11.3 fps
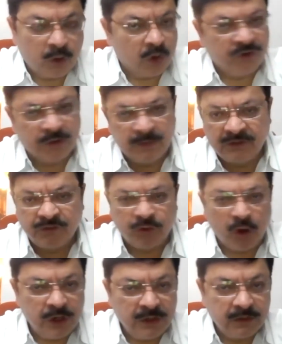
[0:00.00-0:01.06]
All criminals
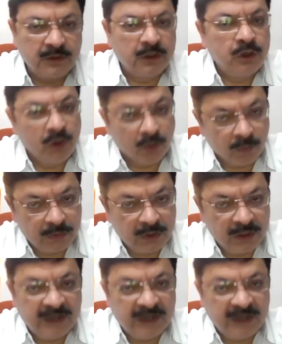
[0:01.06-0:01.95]
gone? No.